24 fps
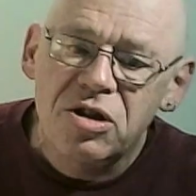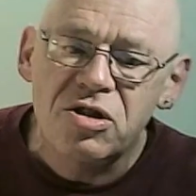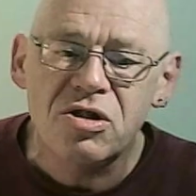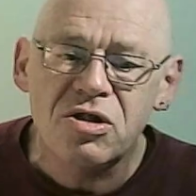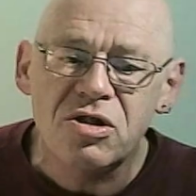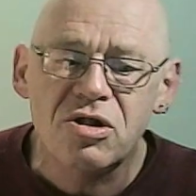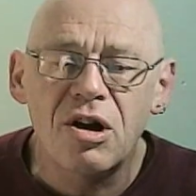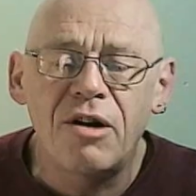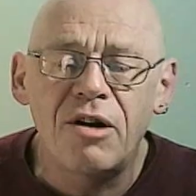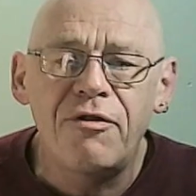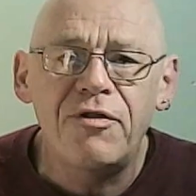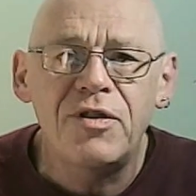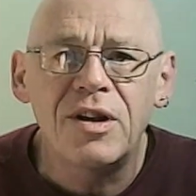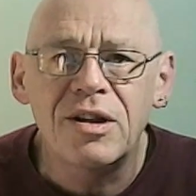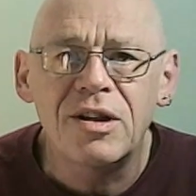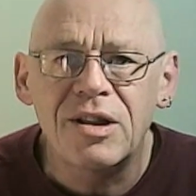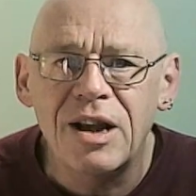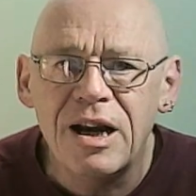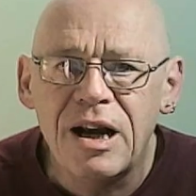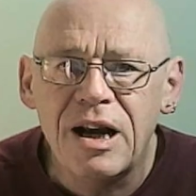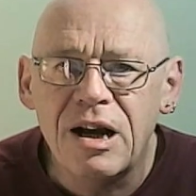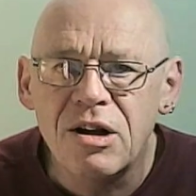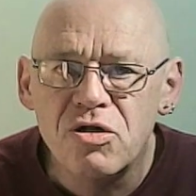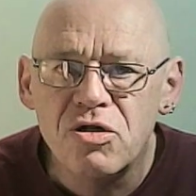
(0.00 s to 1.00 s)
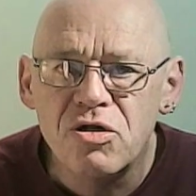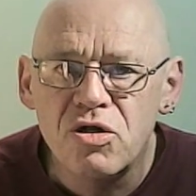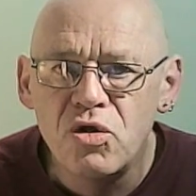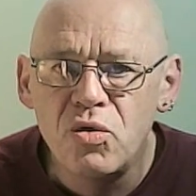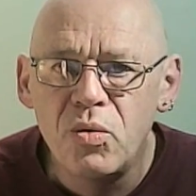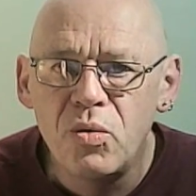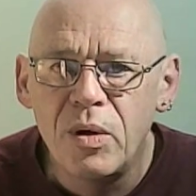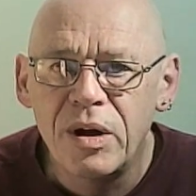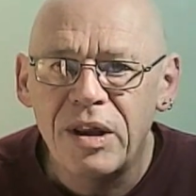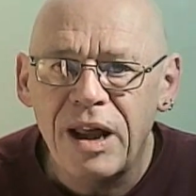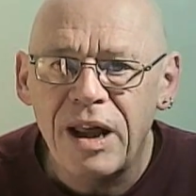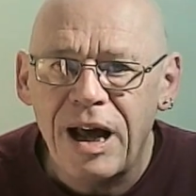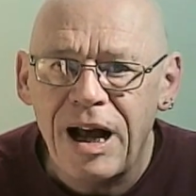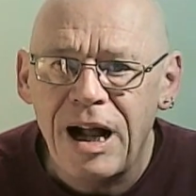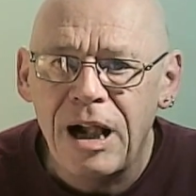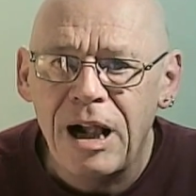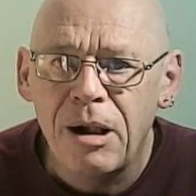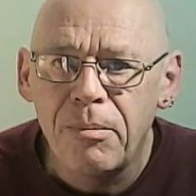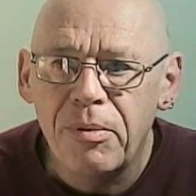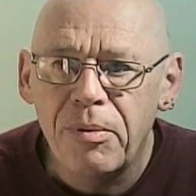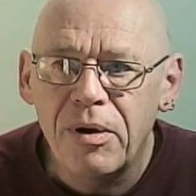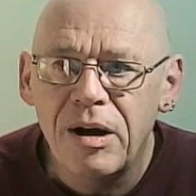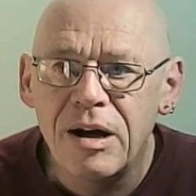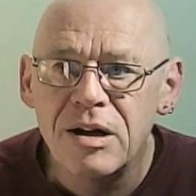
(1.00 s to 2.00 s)
stuff that they can do with
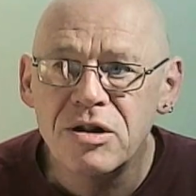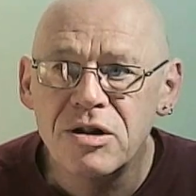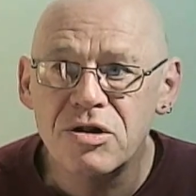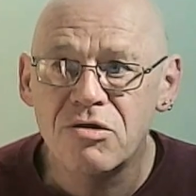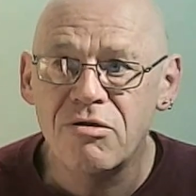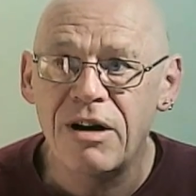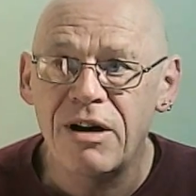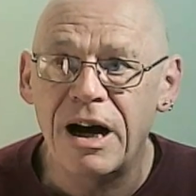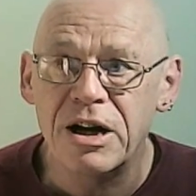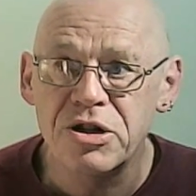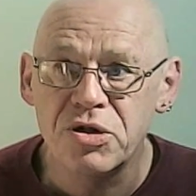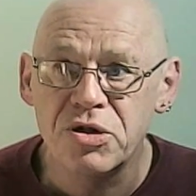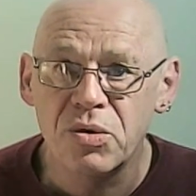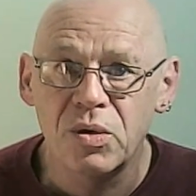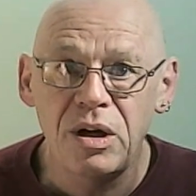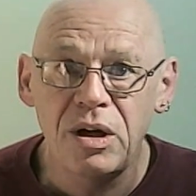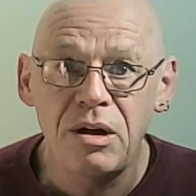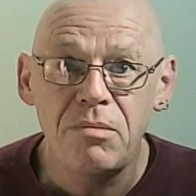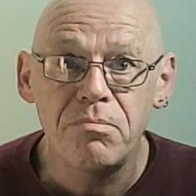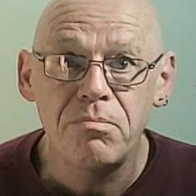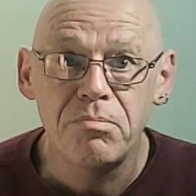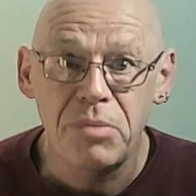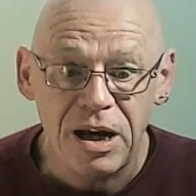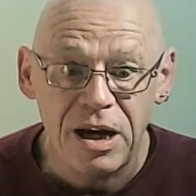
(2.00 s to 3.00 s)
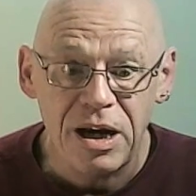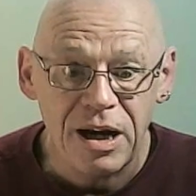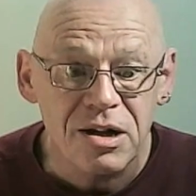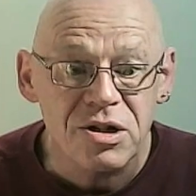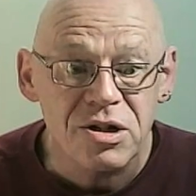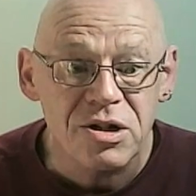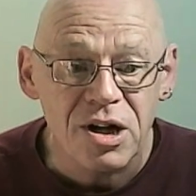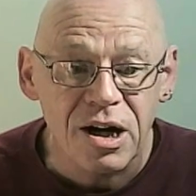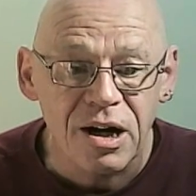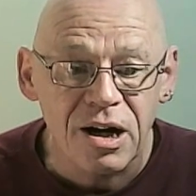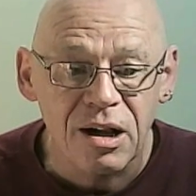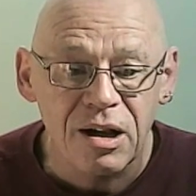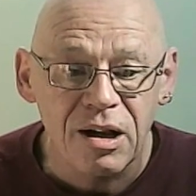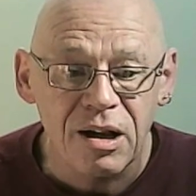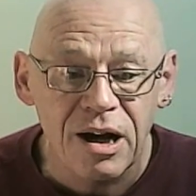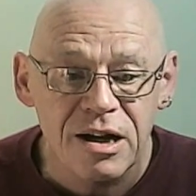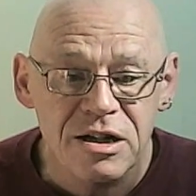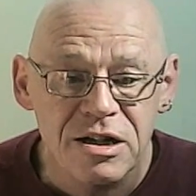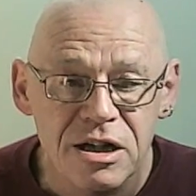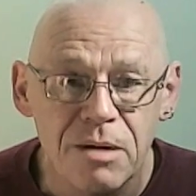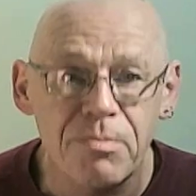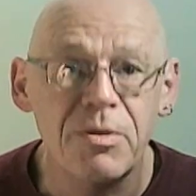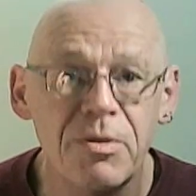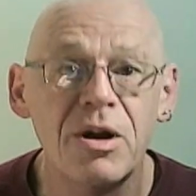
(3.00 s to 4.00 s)
help is gradually being
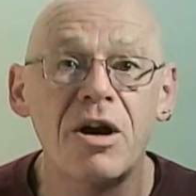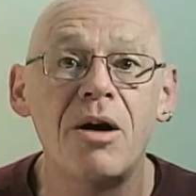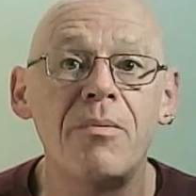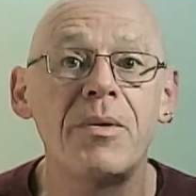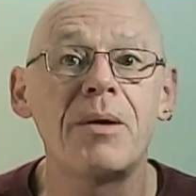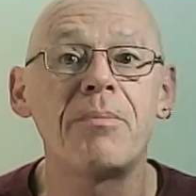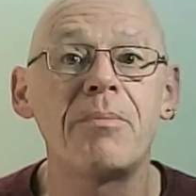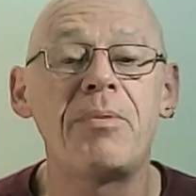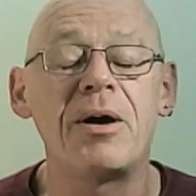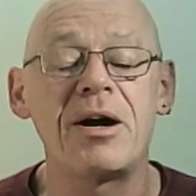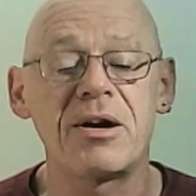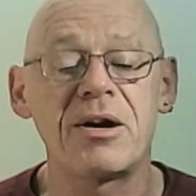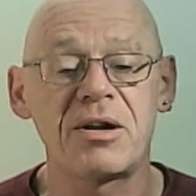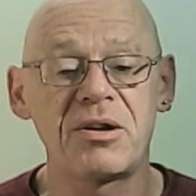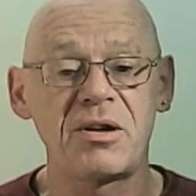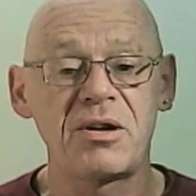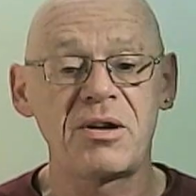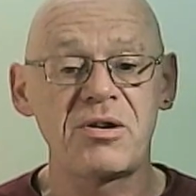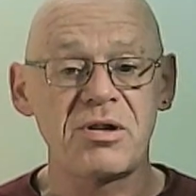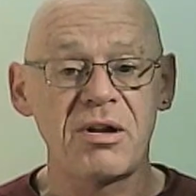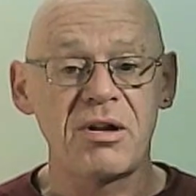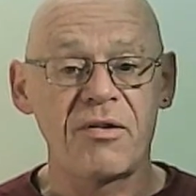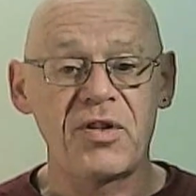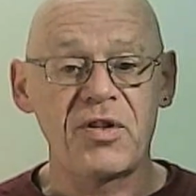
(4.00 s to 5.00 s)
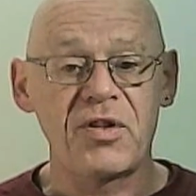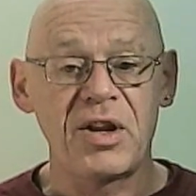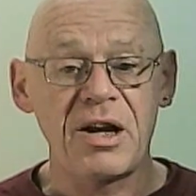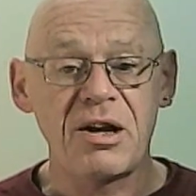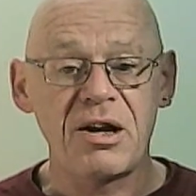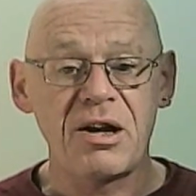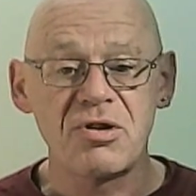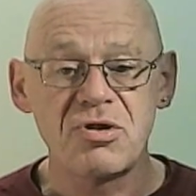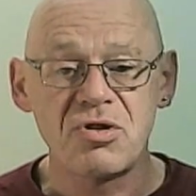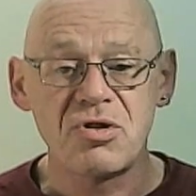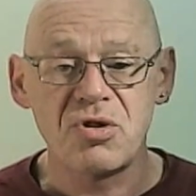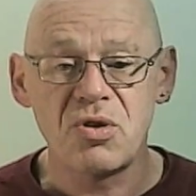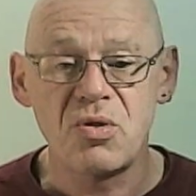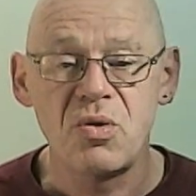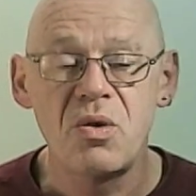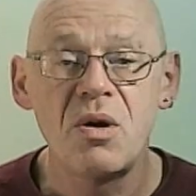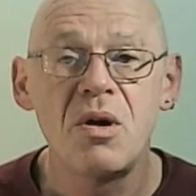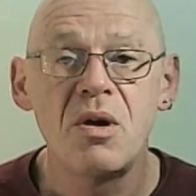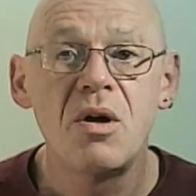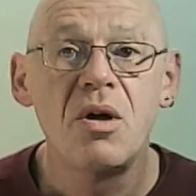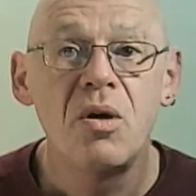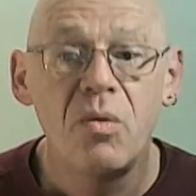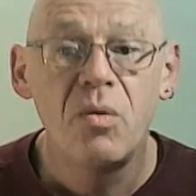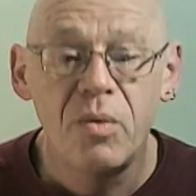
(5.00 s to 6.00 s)
internalized and becoming part of the stuff they can do
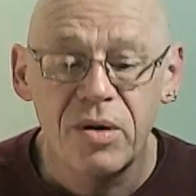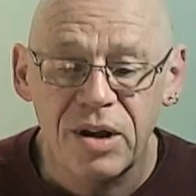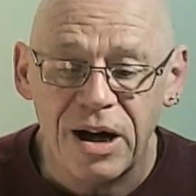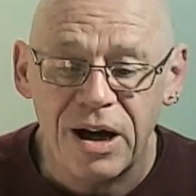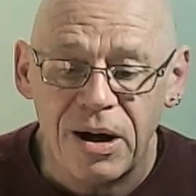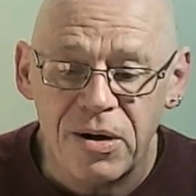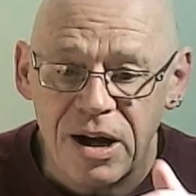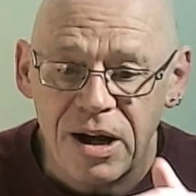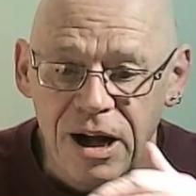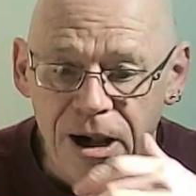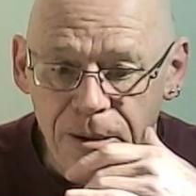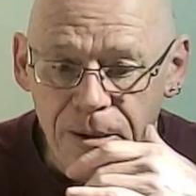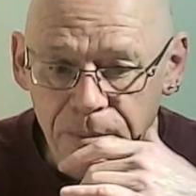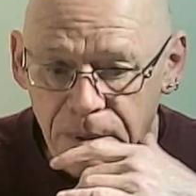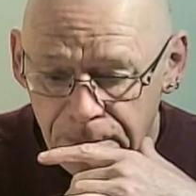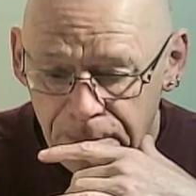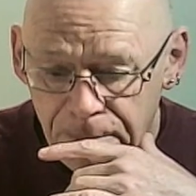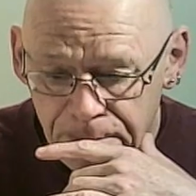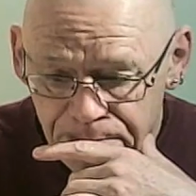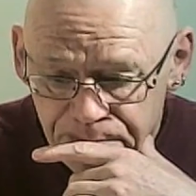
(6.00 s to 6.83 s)
without help.